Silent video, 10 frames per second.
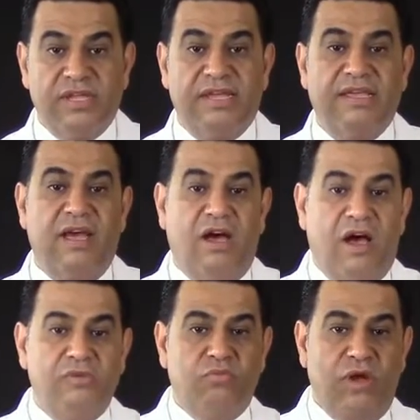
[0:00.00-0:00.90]
the
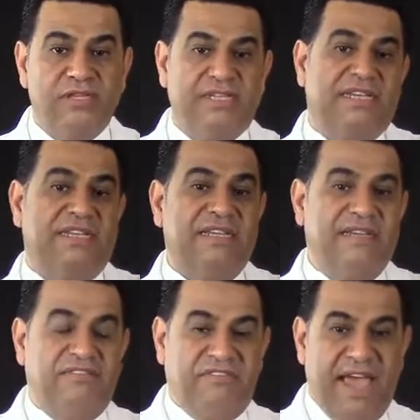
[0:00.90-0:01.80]
unwanted
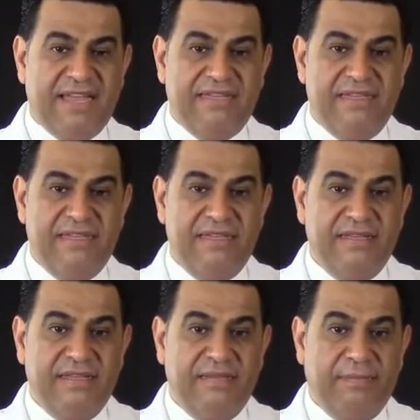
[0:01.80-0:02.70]
fat
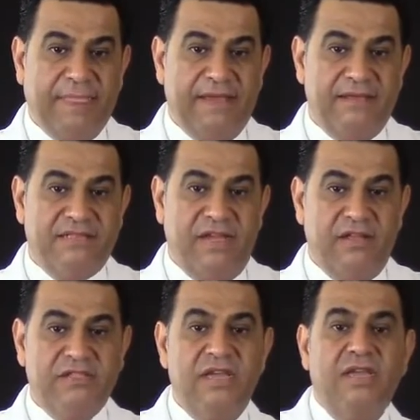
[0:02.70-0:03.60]

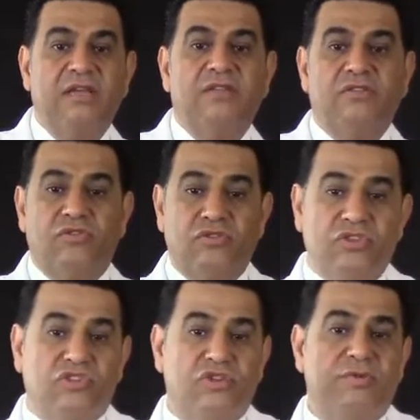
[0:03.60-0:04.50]
cells, to
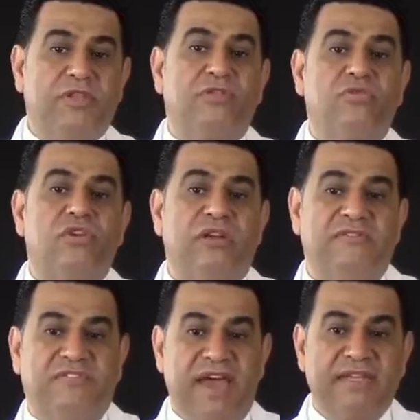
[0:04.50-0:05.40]
distribute it through your
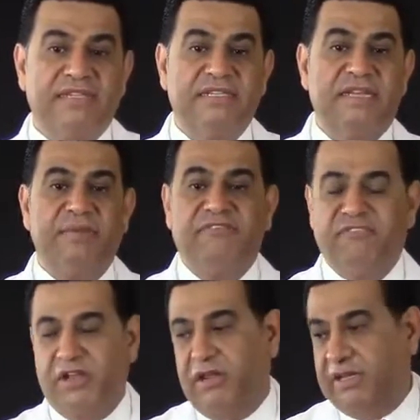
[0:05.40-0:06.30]
lymphatic system, and
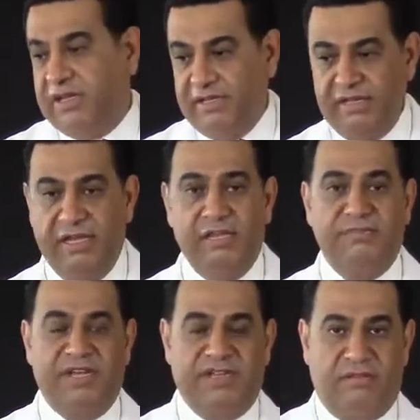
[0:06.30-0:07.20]
finally
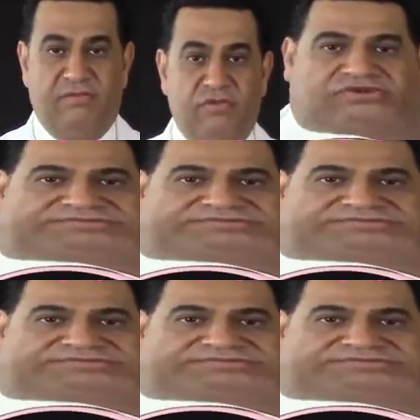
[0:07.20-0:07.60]
eliminate it through